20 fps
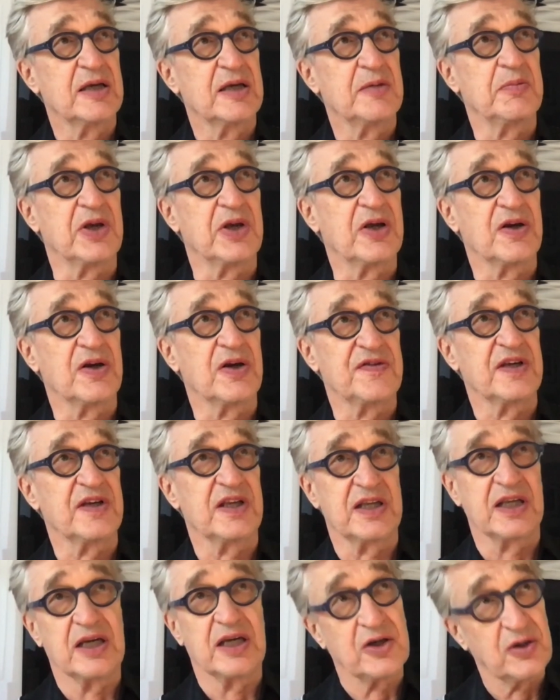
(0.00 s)
because it
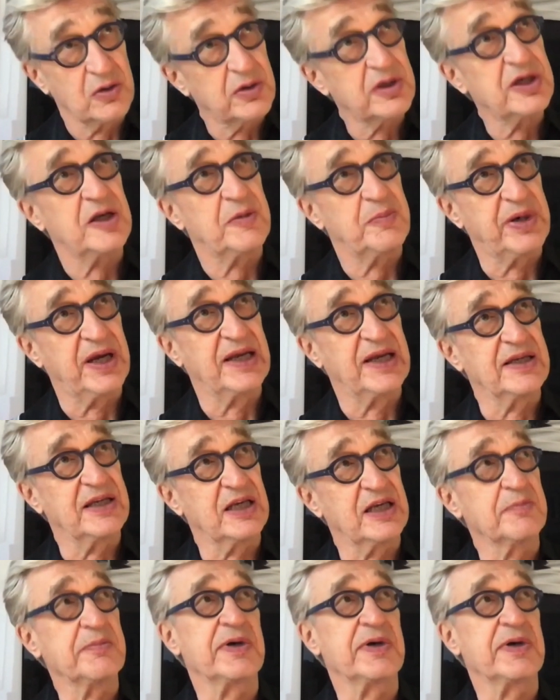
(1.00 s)
included painting,